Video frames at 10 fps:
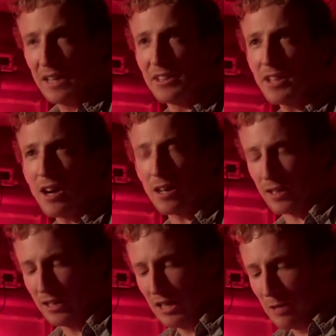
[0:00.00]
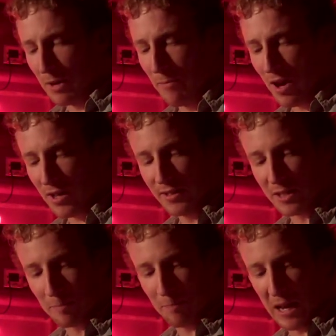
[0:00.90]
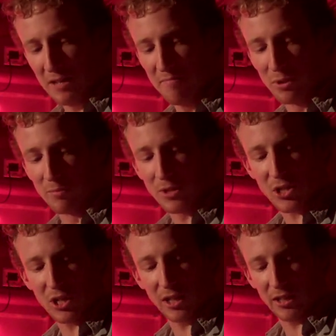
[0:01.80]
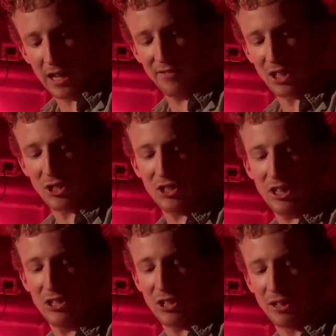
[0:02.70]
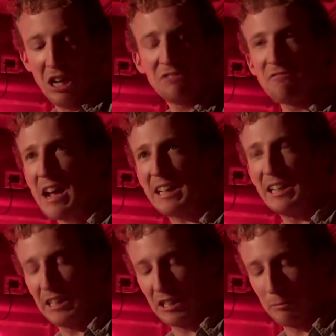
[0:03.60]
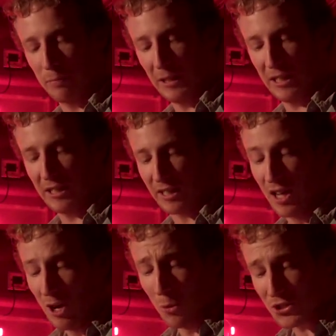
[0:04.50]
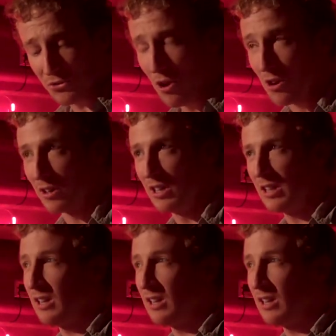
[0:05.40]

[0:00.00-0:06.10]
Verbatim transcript: In the dark, my mind is a pinball machine, having a seizure, rattling and pleading. What's wrong?